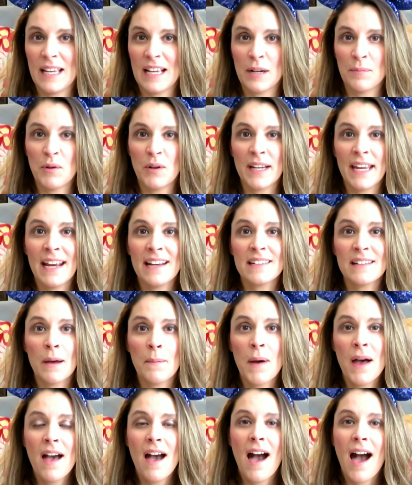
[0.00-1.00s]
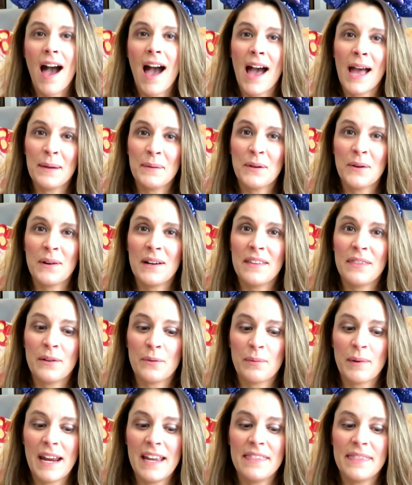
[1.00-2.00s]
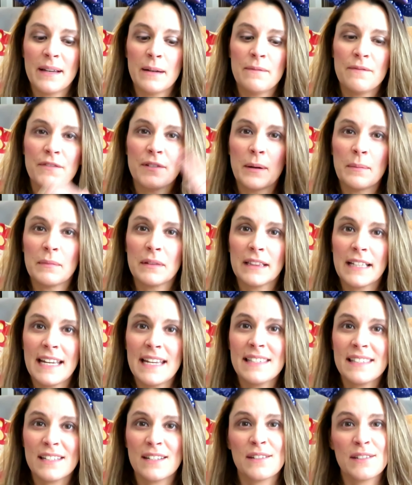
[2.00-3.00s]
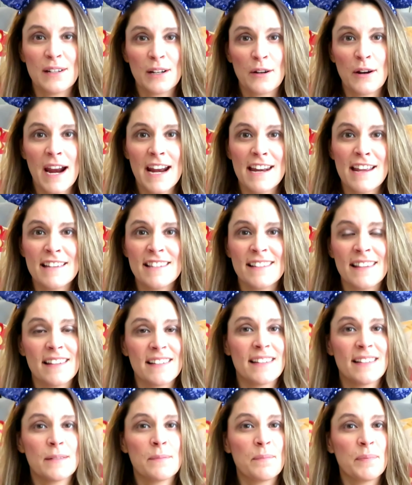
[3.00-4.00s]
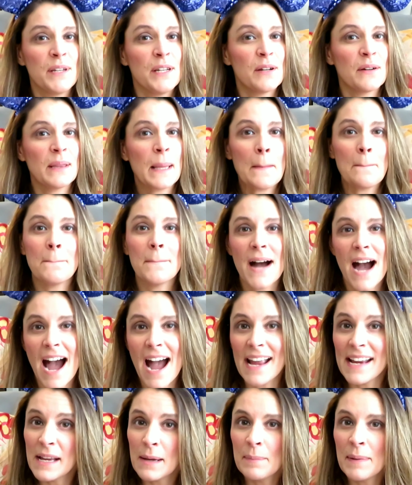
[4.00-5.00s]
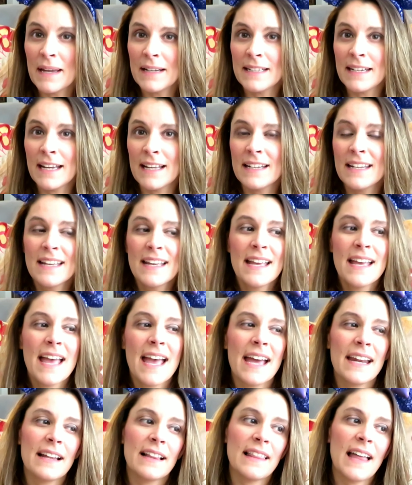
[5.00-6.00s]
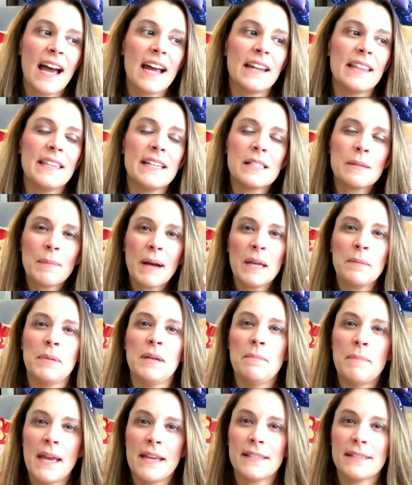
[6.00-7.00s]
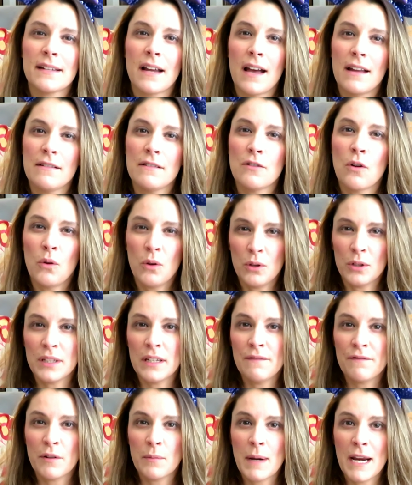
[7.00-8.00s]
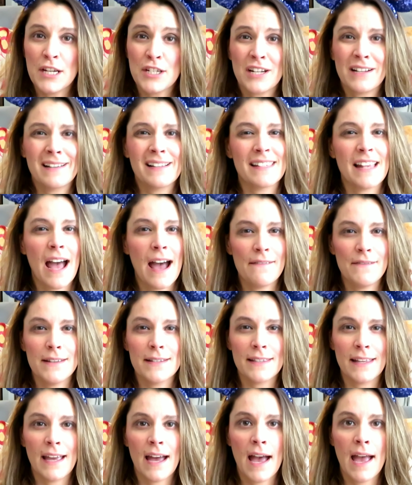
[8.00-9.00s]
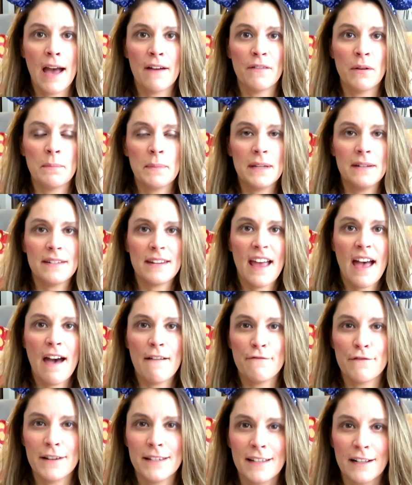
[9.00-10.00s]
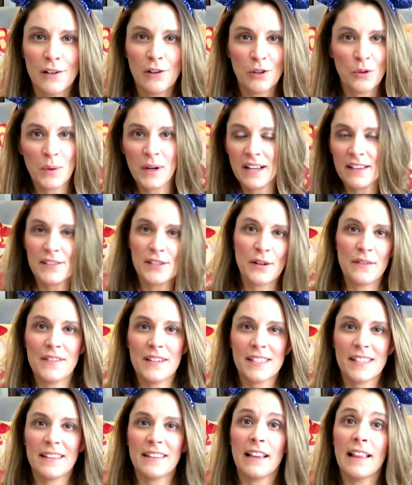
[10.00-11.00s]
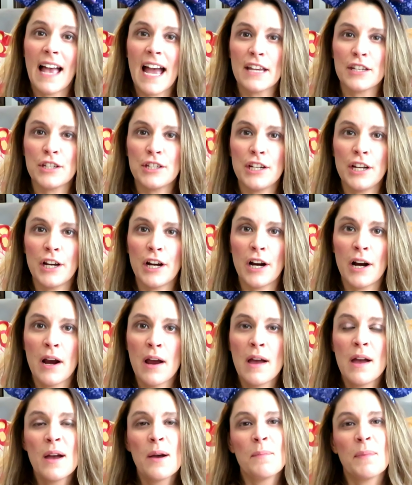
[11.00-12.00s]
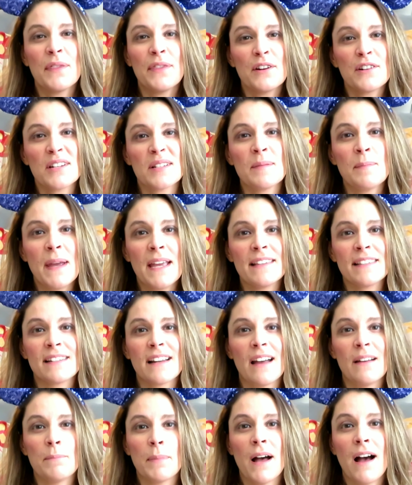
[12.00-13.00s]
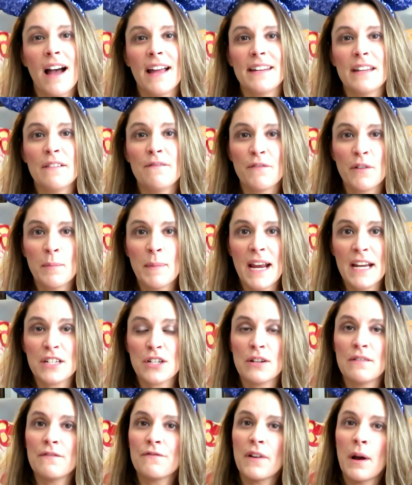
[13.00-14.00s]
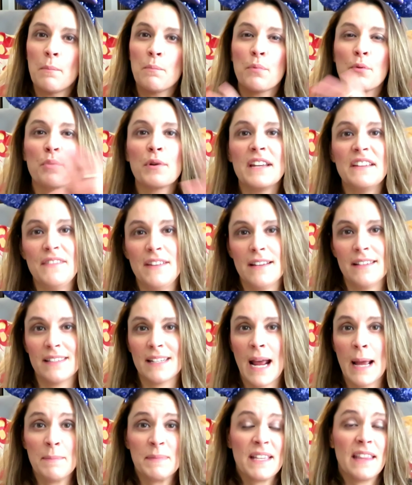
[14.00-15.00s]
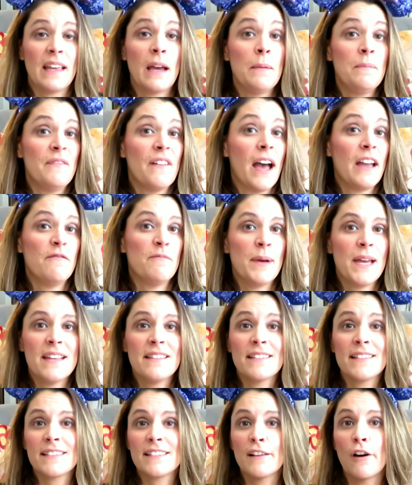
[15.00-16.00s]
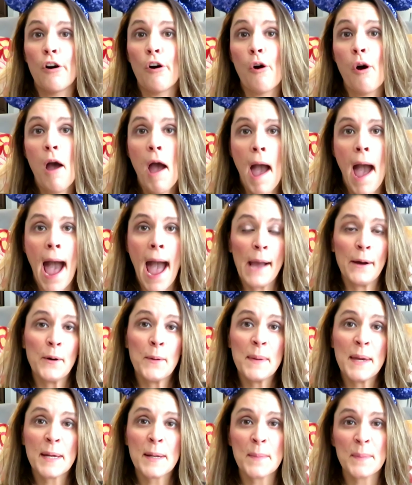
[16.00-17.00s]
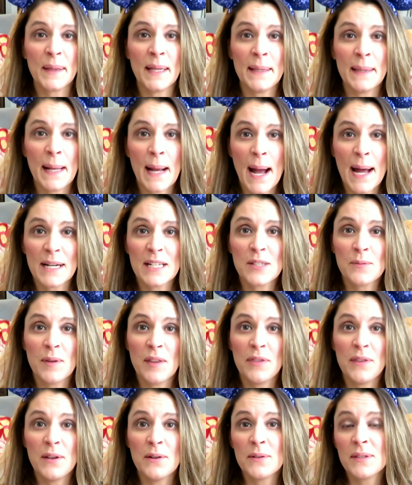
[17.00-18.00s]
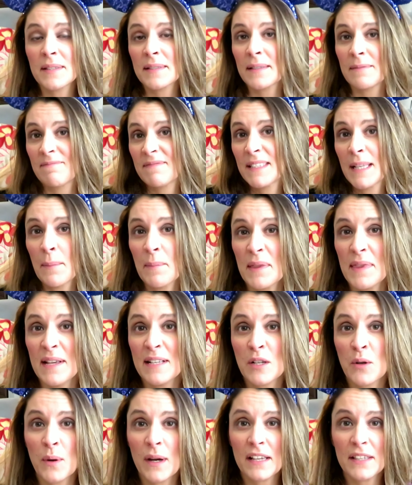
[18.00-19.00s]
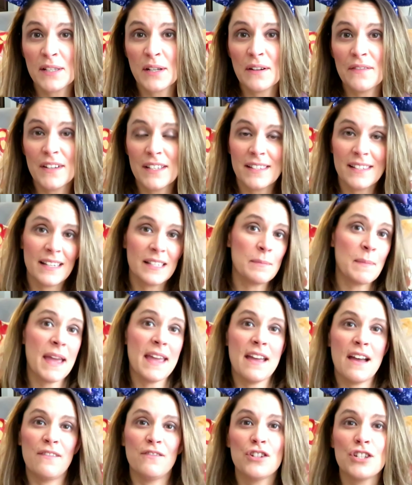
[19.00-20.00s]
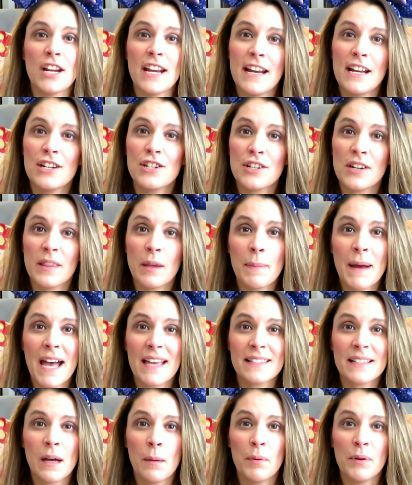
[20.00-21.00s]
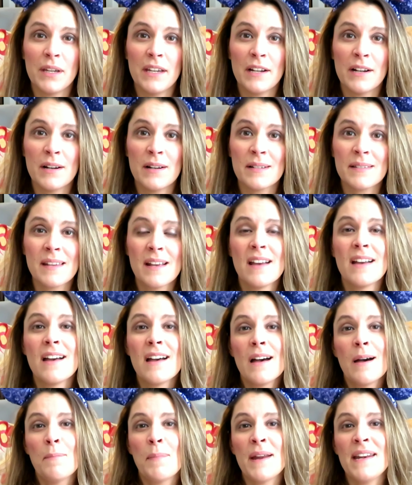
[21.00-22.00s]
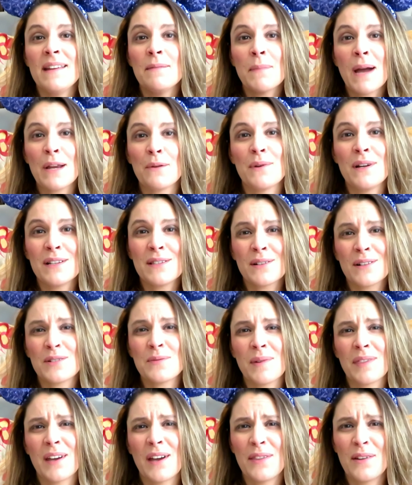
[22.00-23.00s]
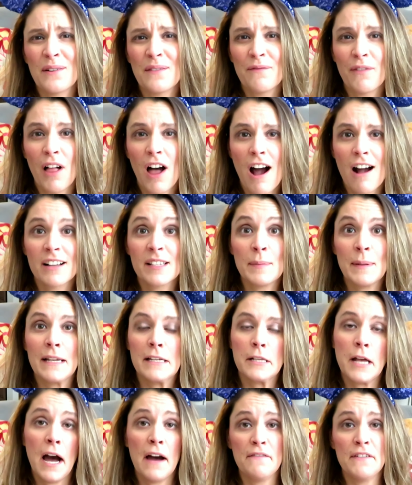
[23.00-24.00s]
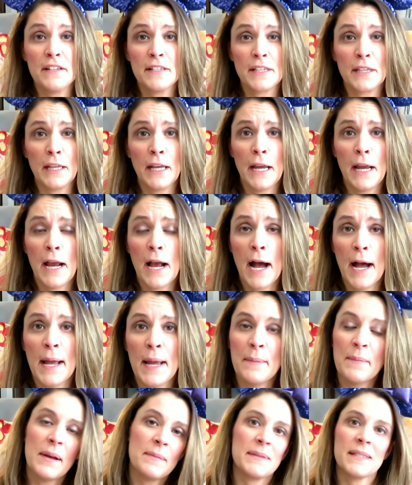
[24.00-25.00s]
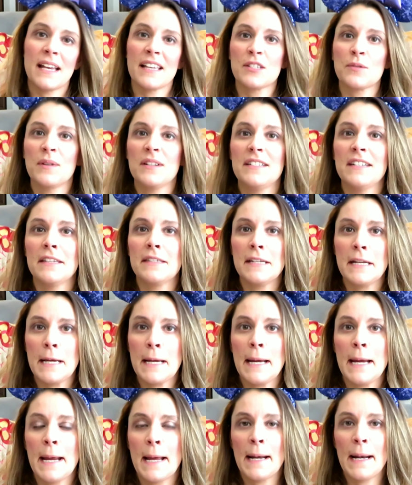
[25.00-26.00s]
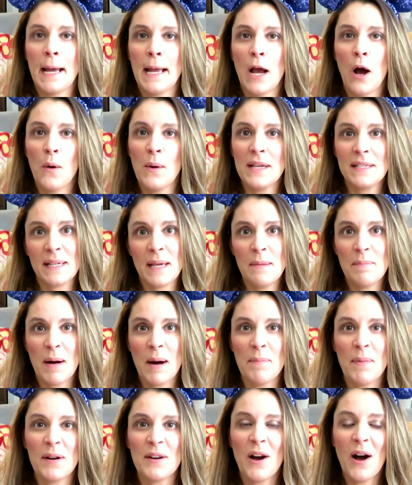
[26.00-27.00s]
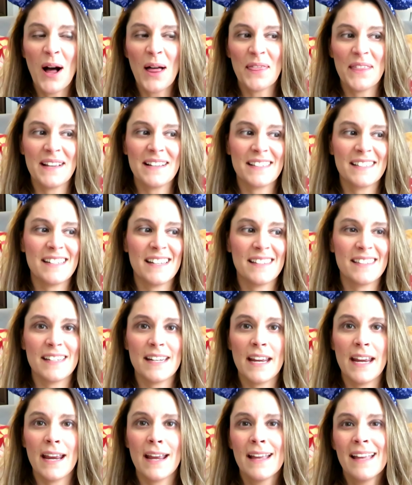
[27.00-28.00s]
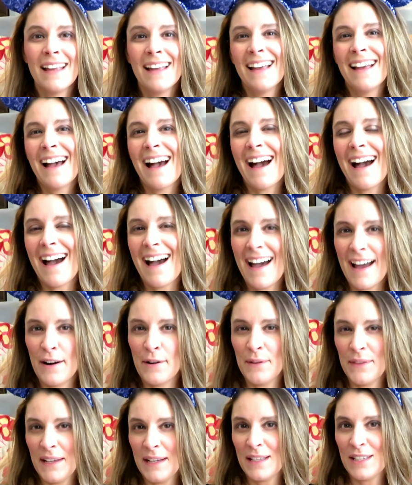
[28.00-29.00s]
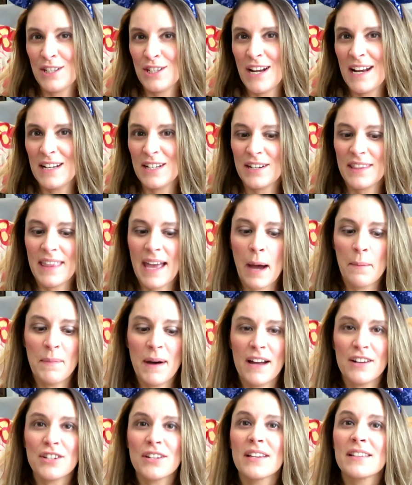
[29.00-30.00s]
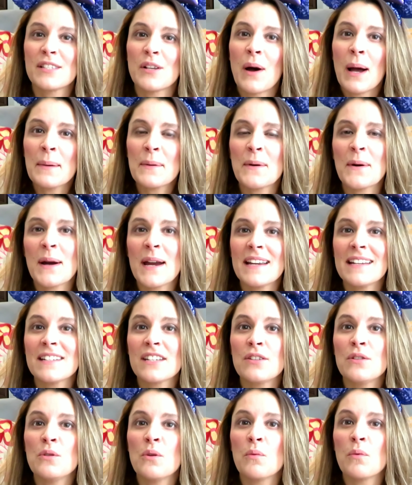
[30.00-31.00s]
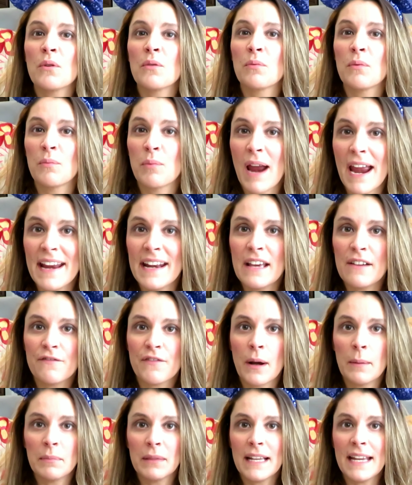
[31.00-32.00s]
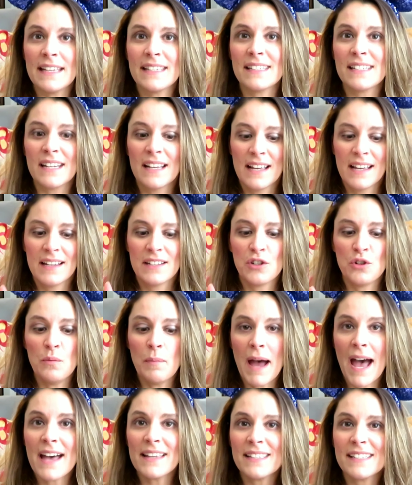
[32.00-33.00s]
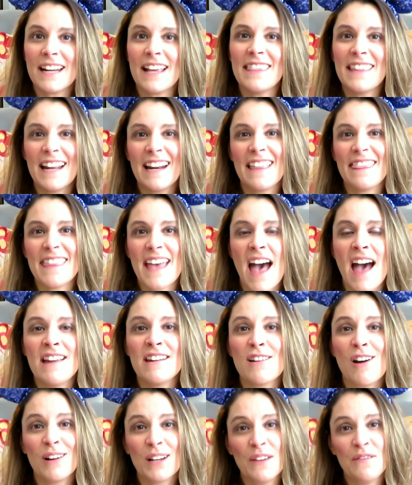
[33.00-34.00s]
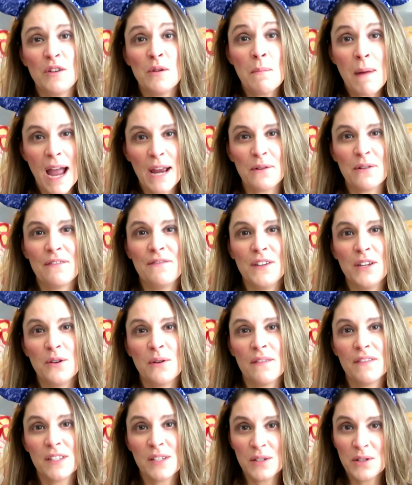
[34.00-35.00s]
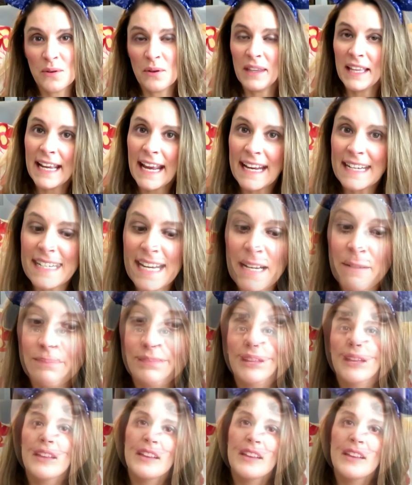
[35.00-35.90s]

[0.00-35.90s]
Animal Kingdom. I'm going to rate them from least to greatest. This is purely my opinion, and a lot of this might be based on old information because obviously I haven't been to every single quick service in the last year, but they're just based upon information from previous times that I've been, so I will be completely honest with you. Some of these quick services may have changed in the past couple years, but in my research with other vlogs, because obviously I am obsessed with Disney and I always keep up on all things Disney, I don't think it's changed that much. So I'm going to rate it from least to best, and then at the end I'll give you my review of Satuli Canteen.